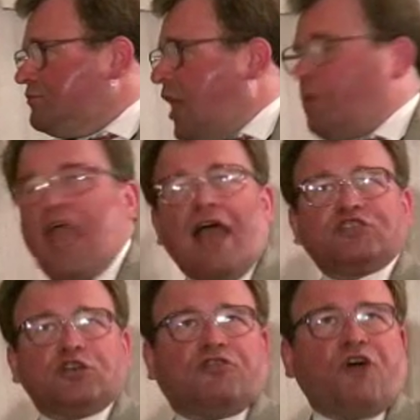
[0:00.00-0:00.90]
And we have
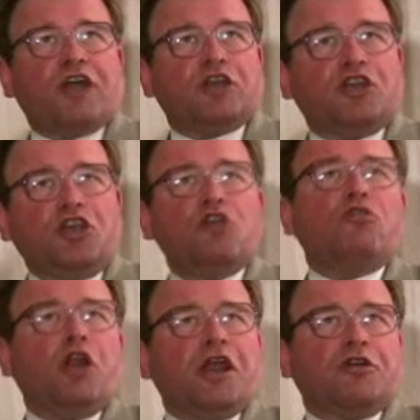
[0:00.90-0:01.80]
to find a new
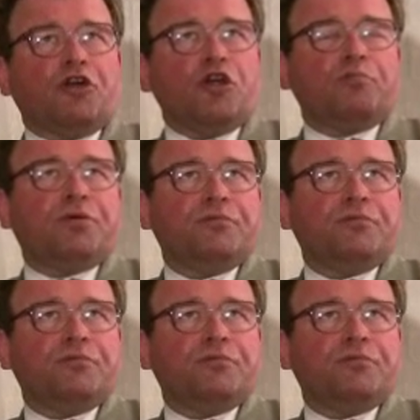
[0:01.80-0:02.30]
ruling group,